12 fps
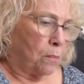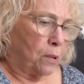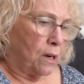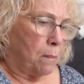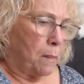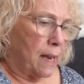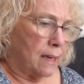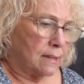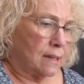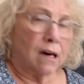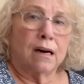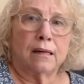put a
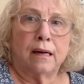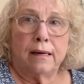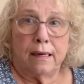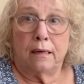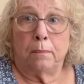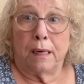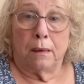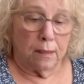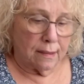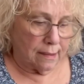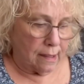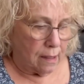mask on, I need to be able
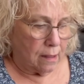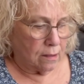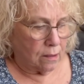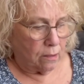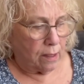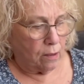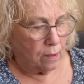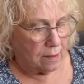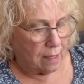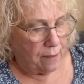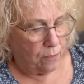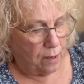to see. So I always
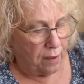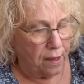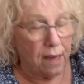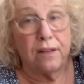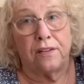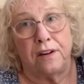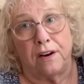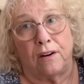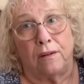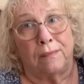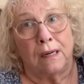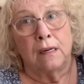have one of these near.
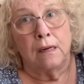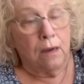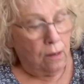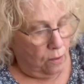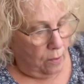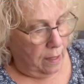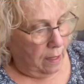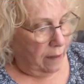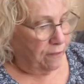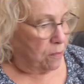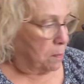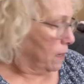So I
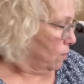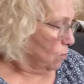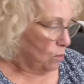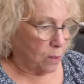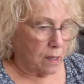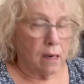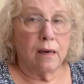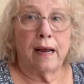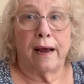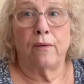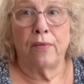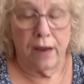left my old one
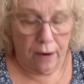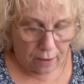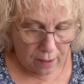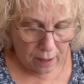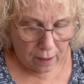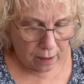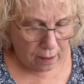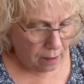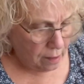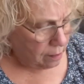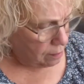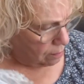down there
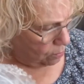and